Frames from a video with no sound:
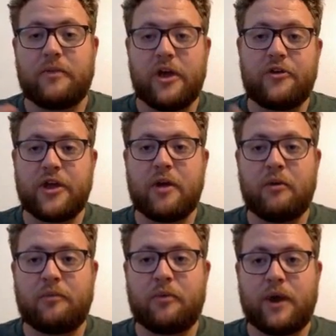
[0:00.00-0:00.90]
The other thing I
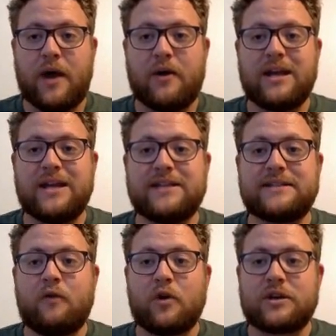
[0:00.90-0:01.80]
want to point out is,
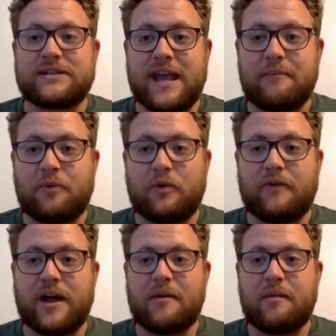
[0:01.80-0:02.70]
for example, if
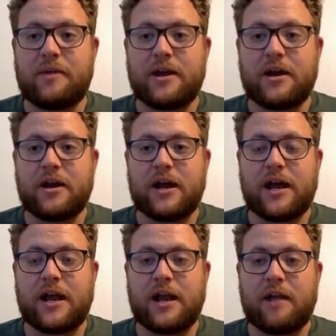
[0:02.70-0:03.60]
I come up here
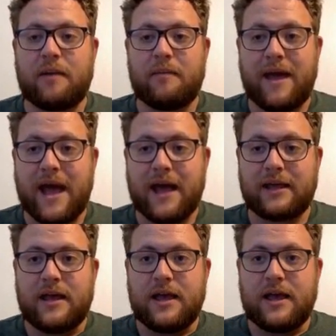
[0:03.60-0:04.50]
and on my
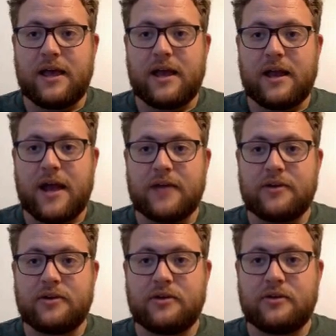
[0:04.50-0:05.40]
Mac and I
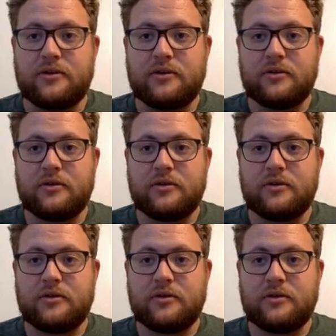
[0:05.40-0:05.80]
do